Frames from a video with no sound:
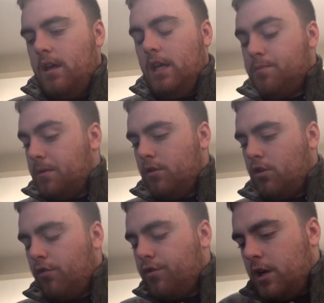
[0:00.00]
it's been
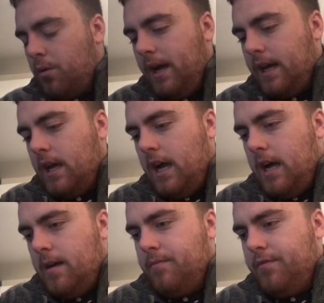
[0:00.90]
gone really quick
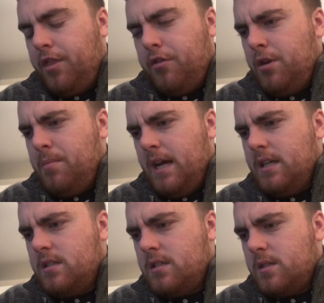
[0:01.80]
for 3
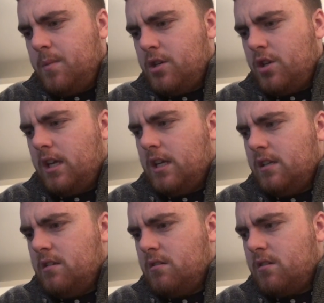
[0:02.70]
months, especially,
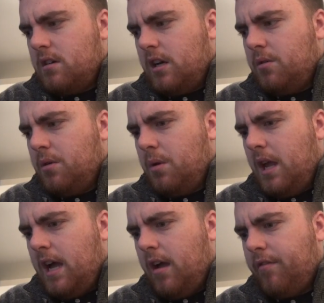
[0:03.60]
and I know I only
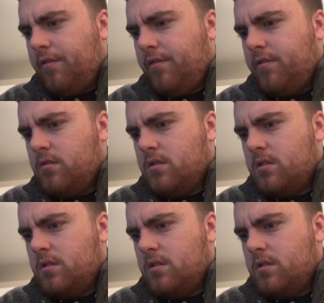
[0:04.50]
have